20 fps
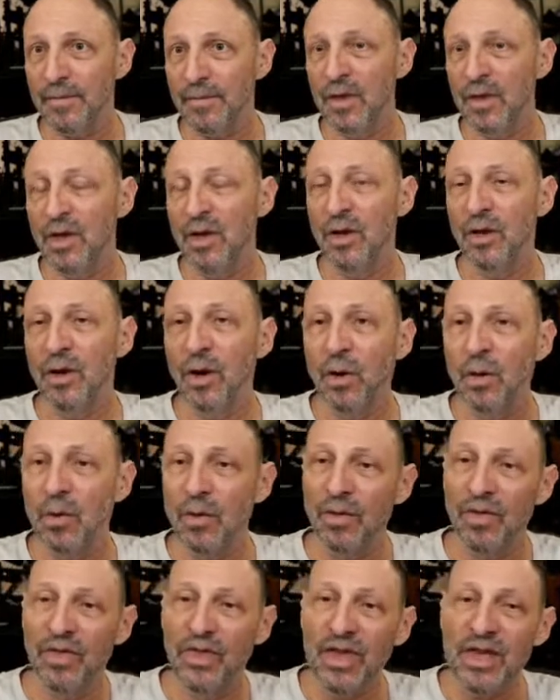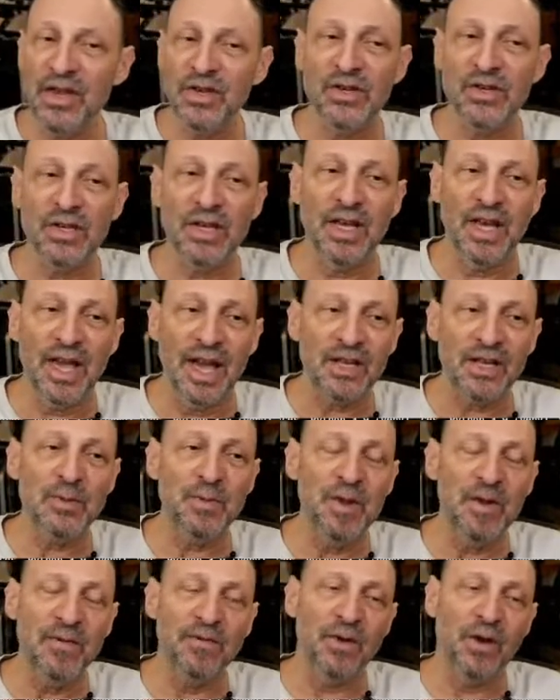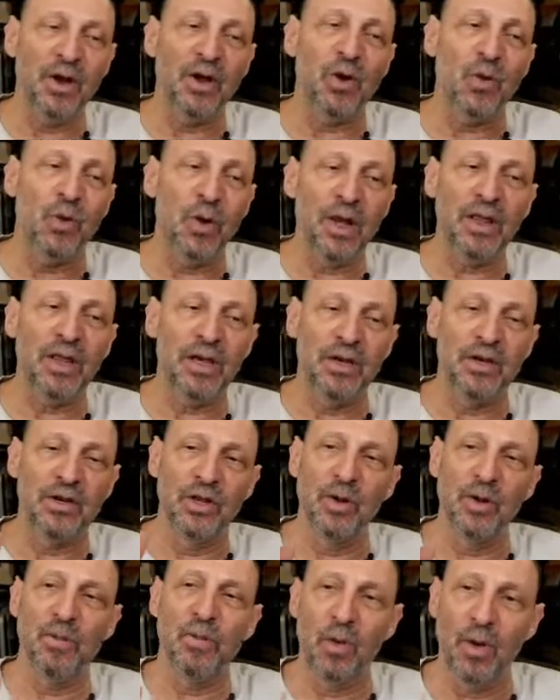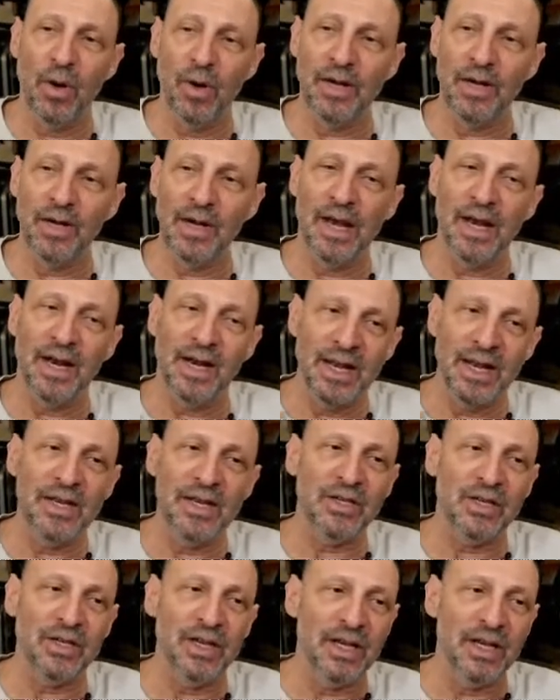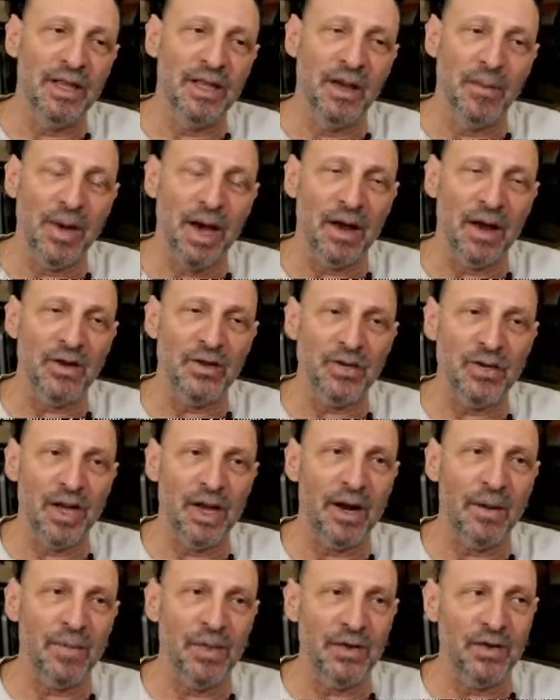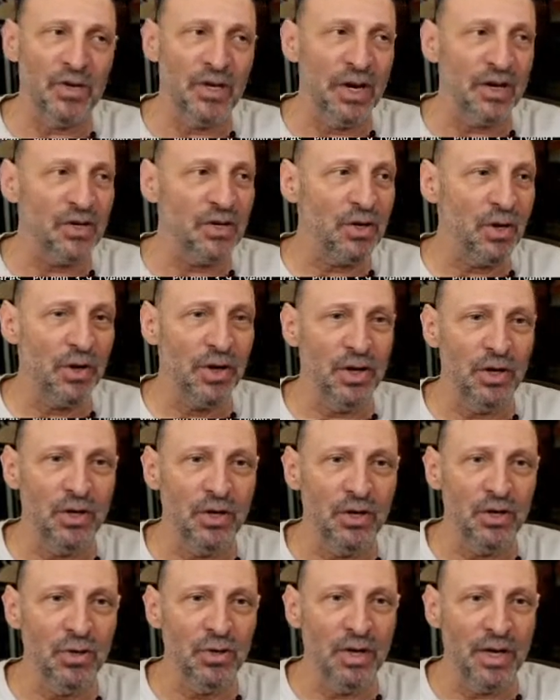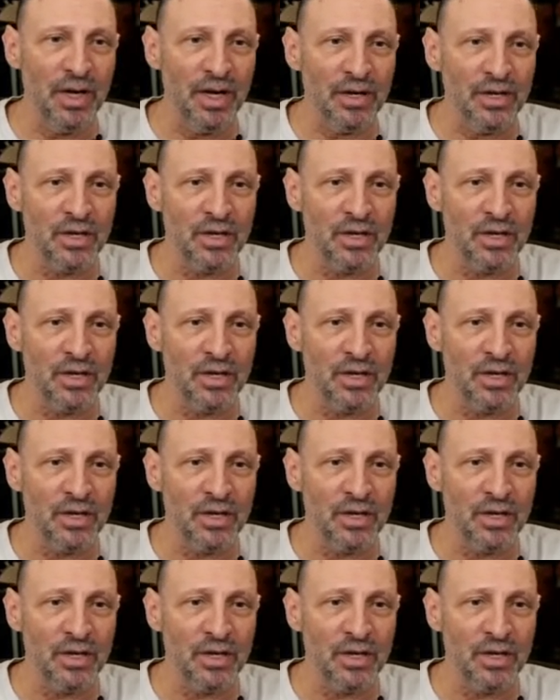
this gets me very quickly to the point, and easily. The amount of setup that's necessary to do this